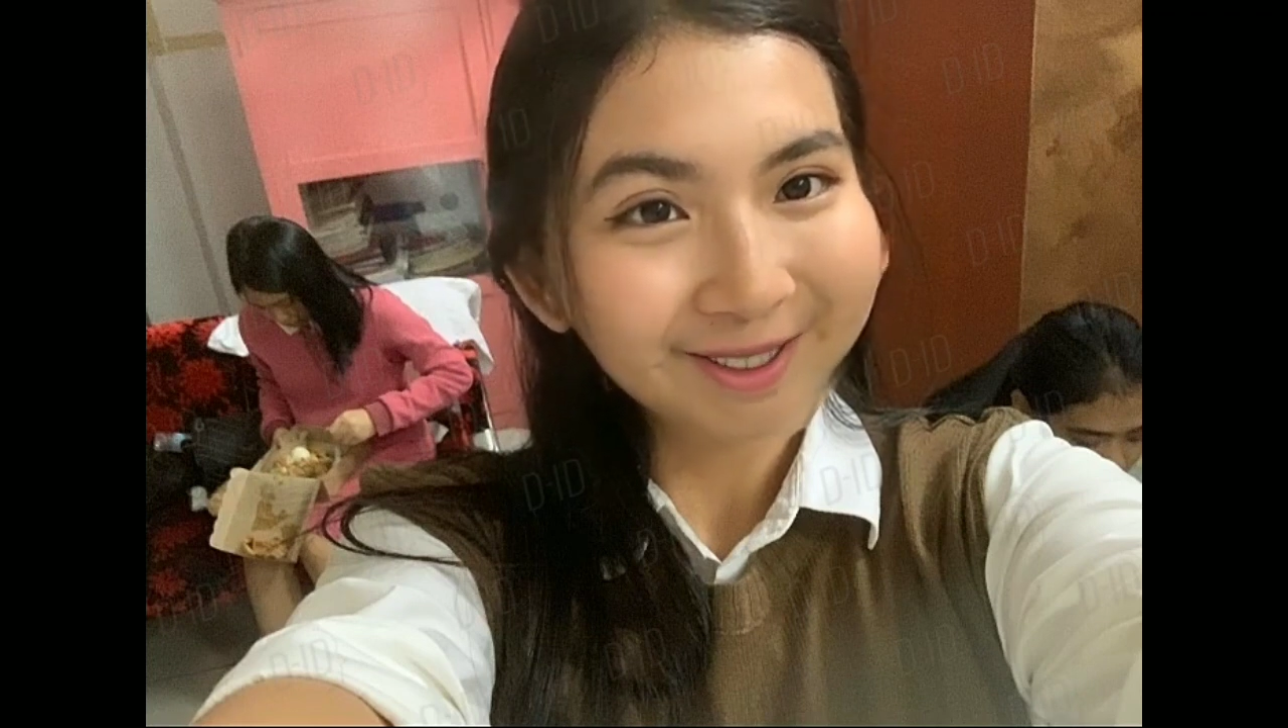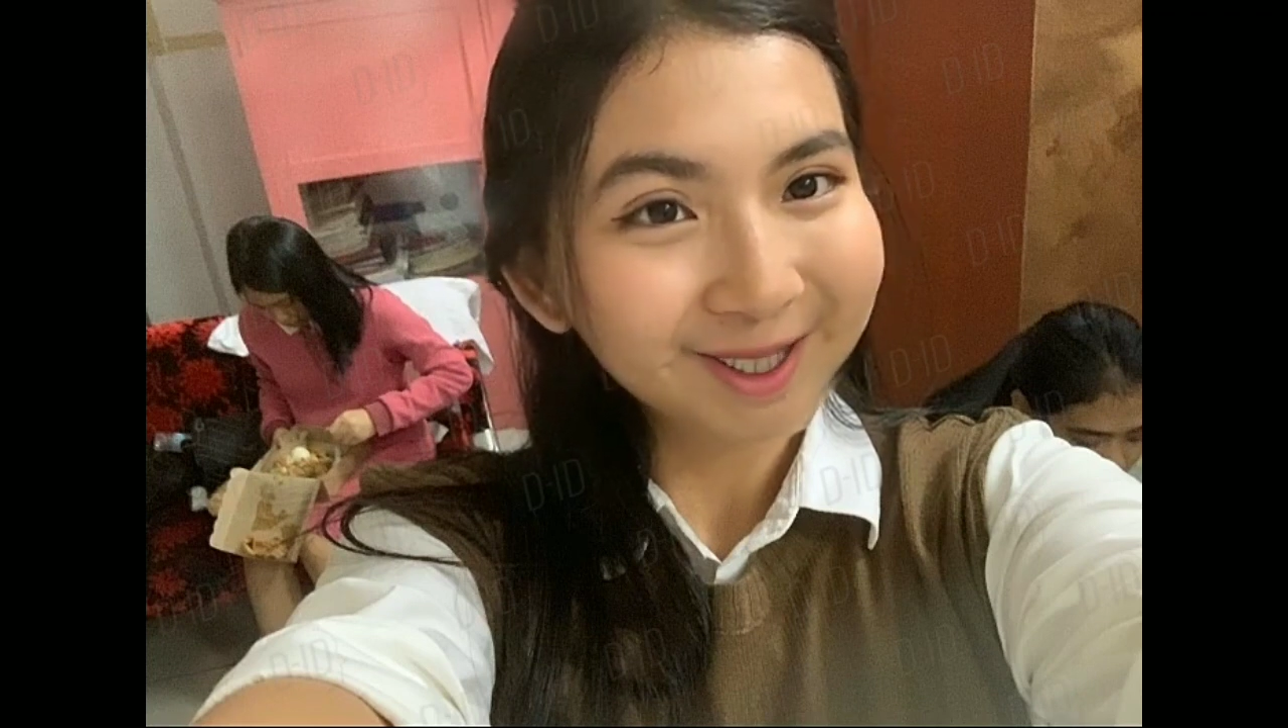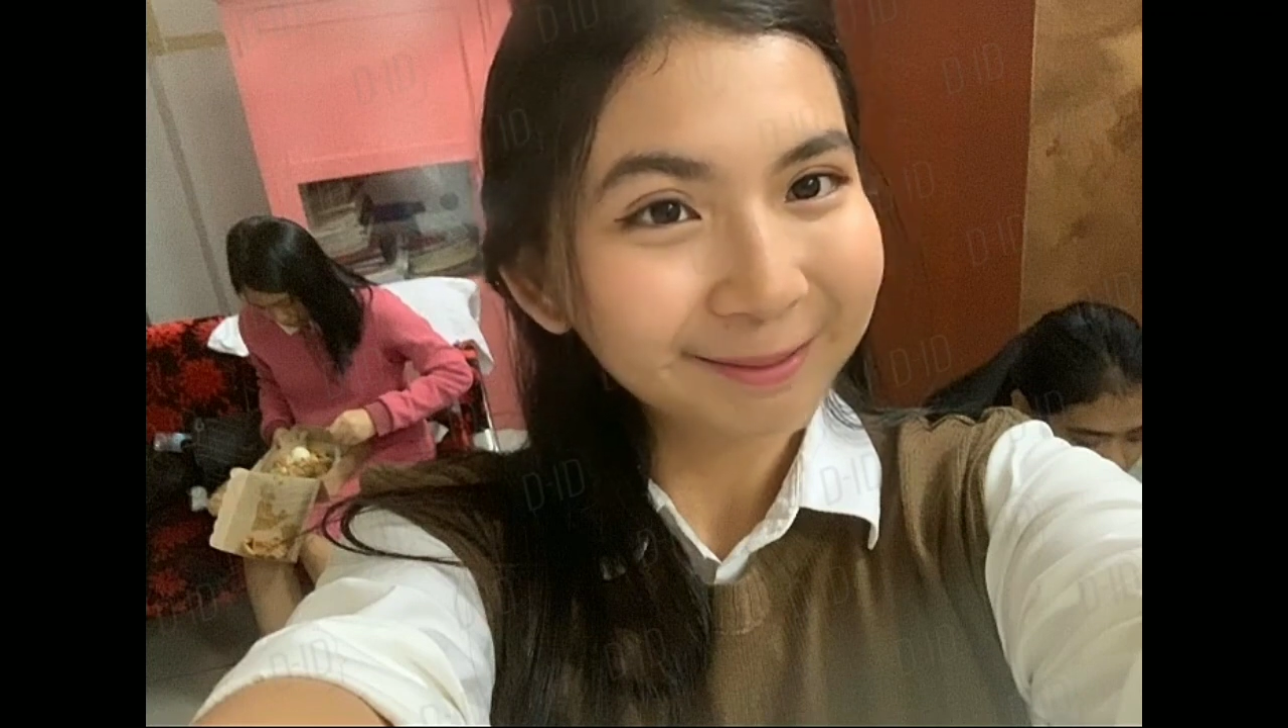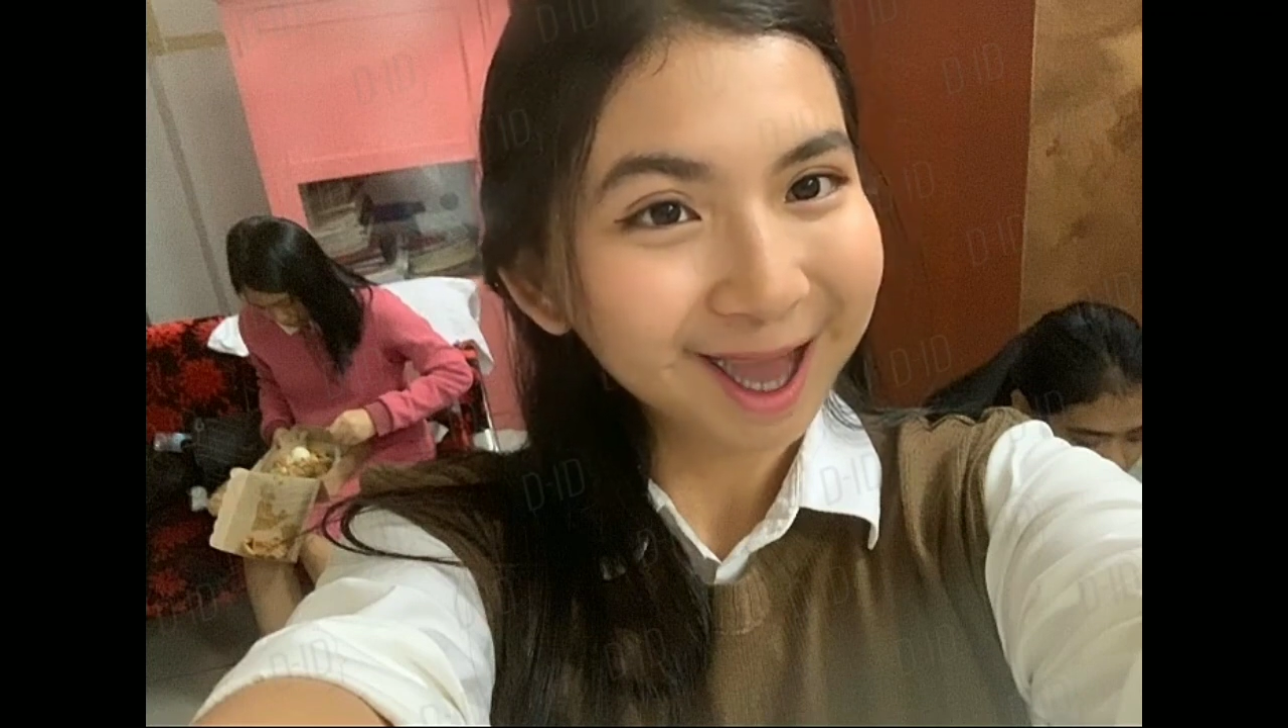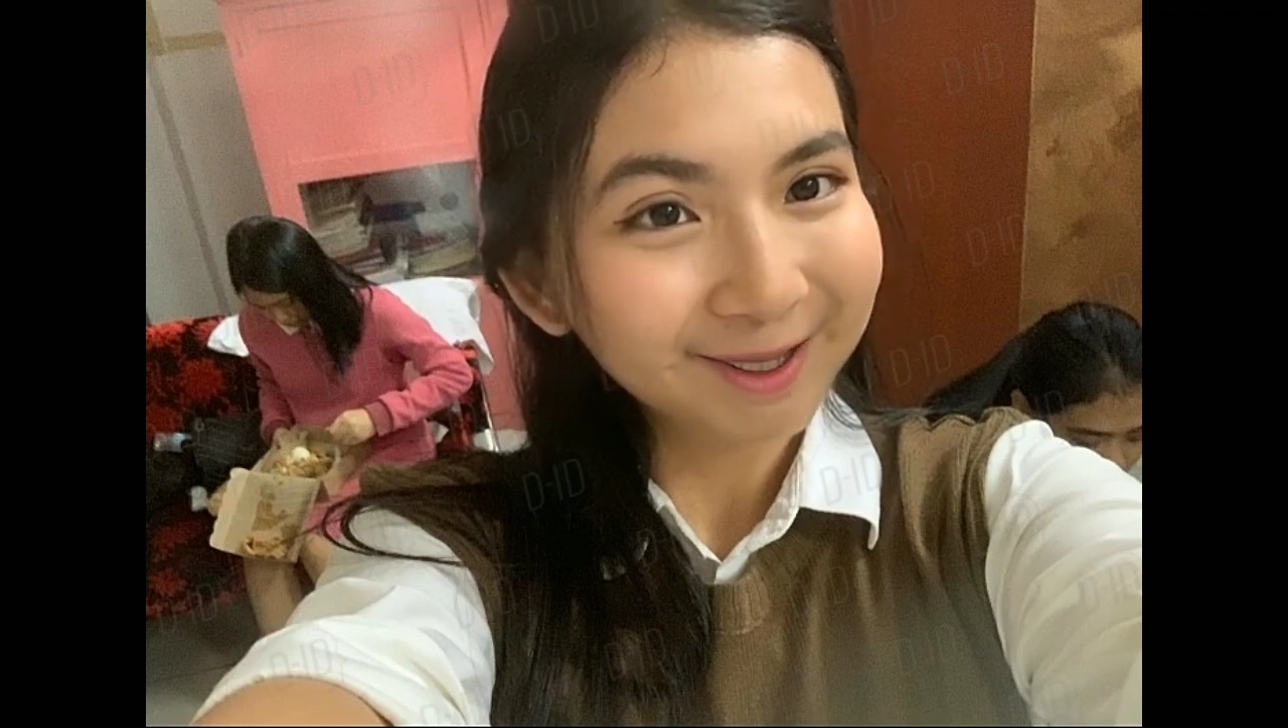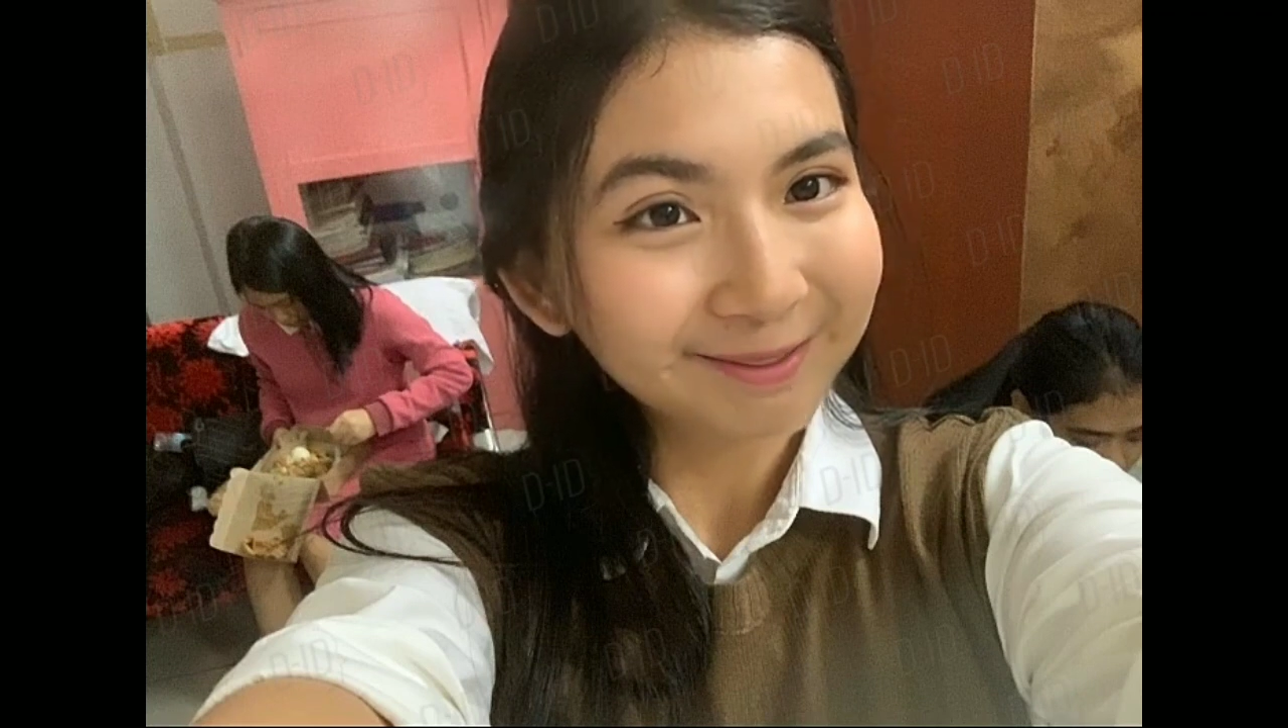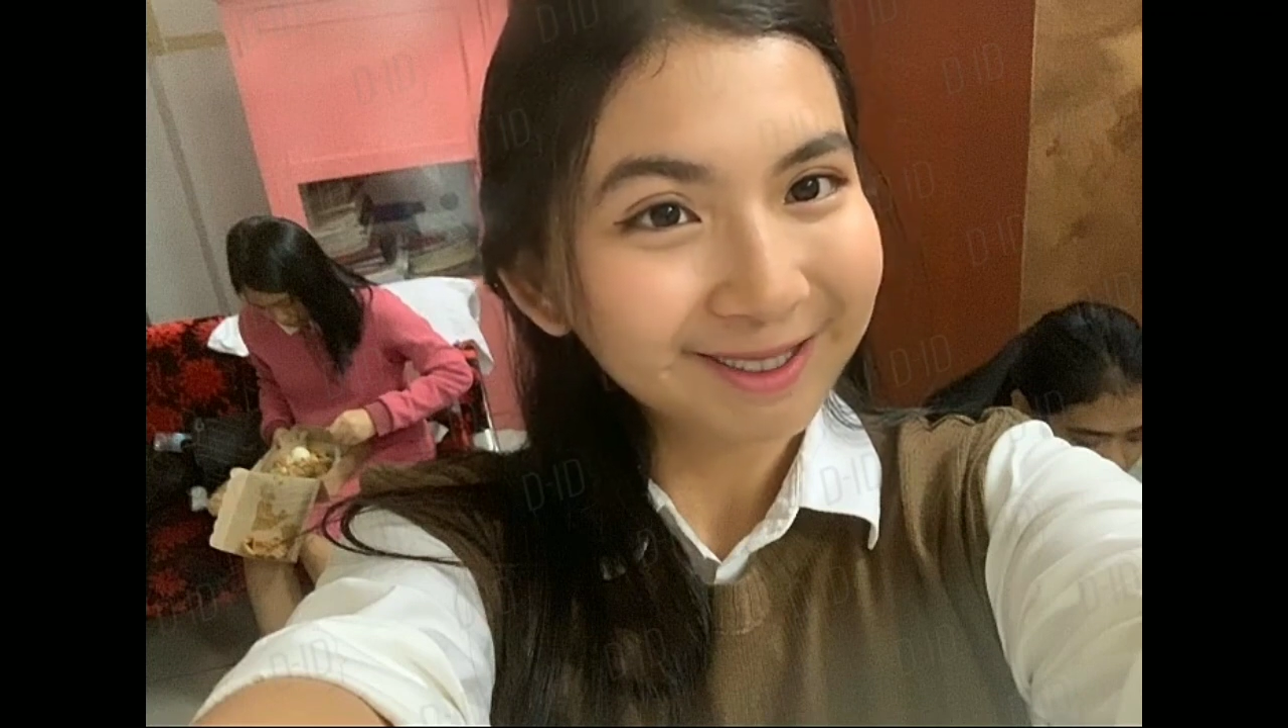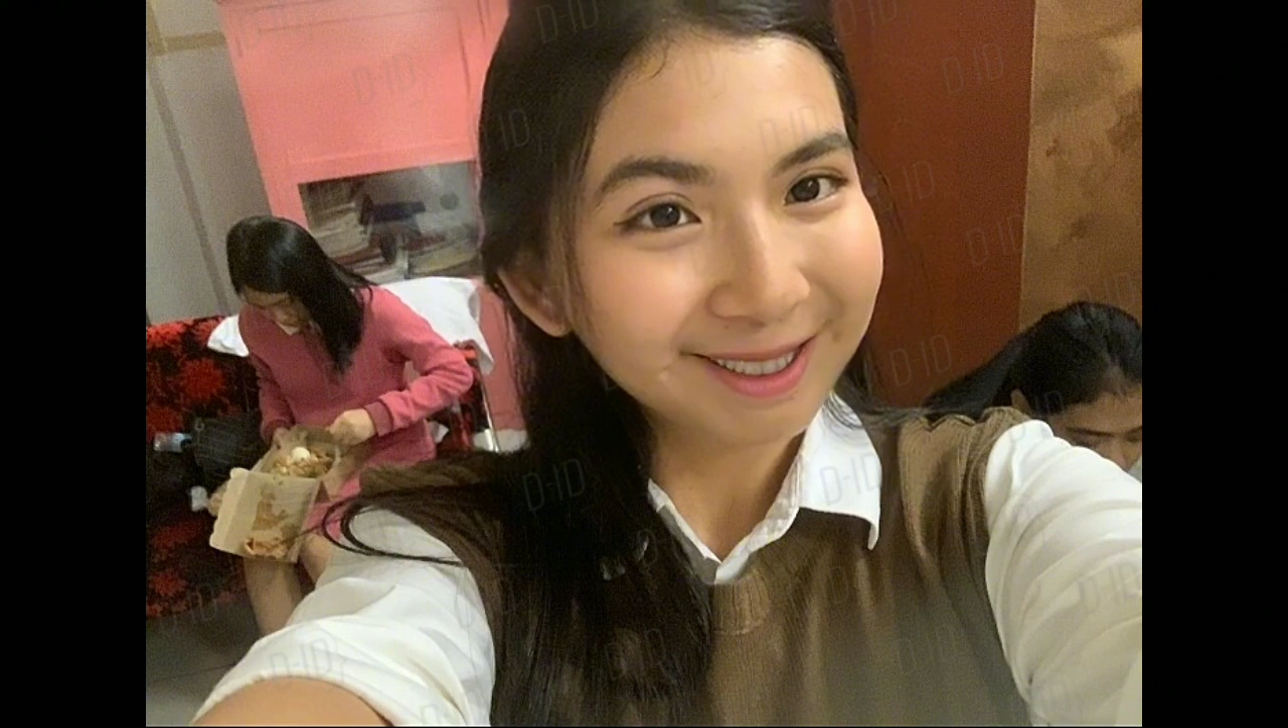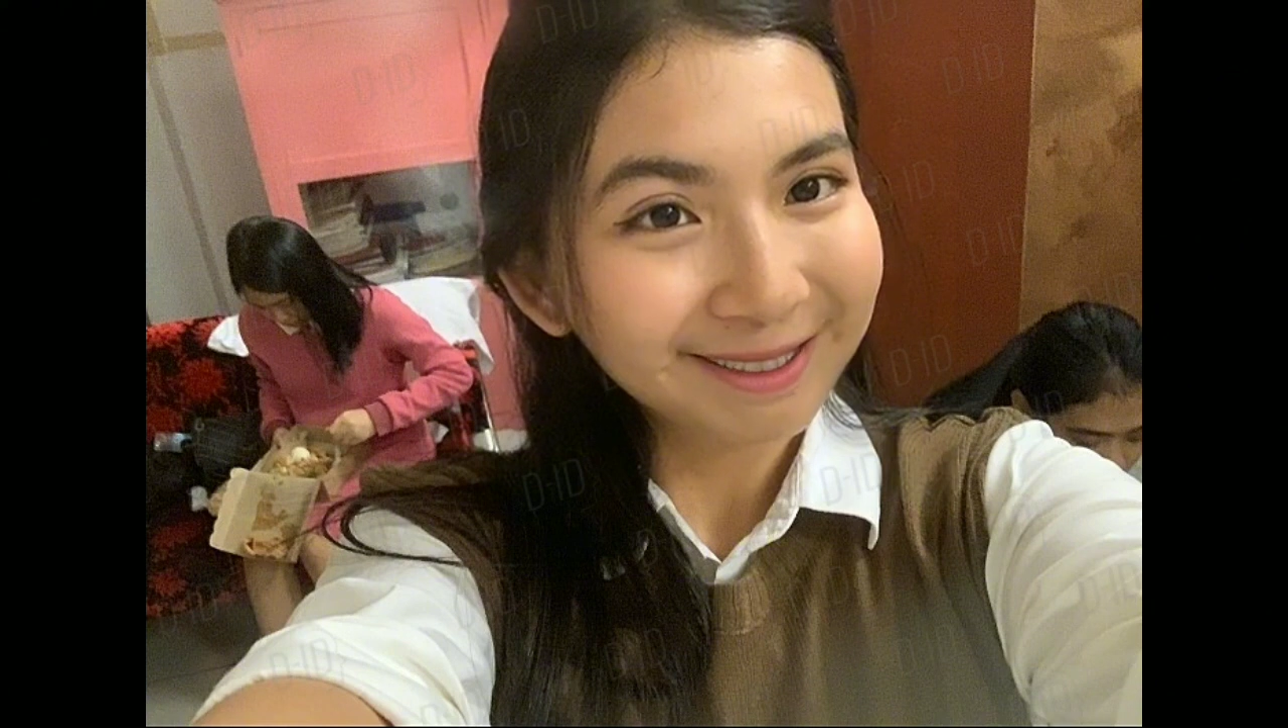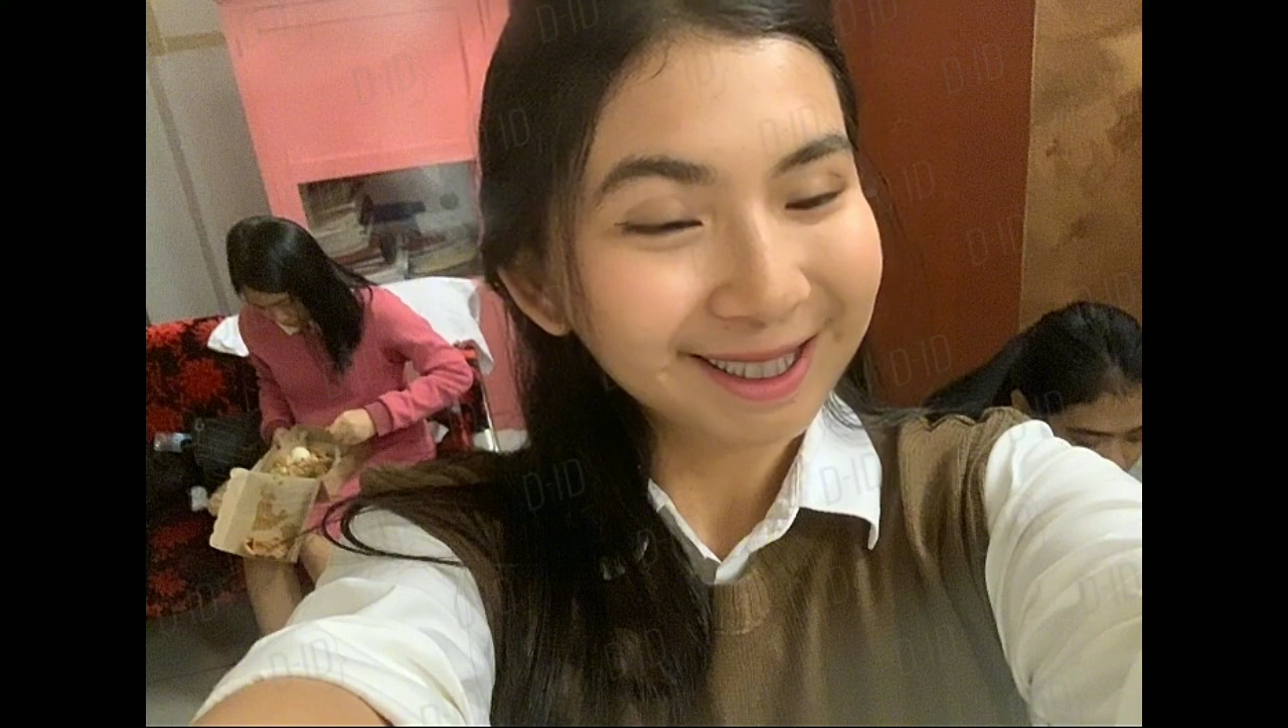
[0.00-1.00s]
Cryptography.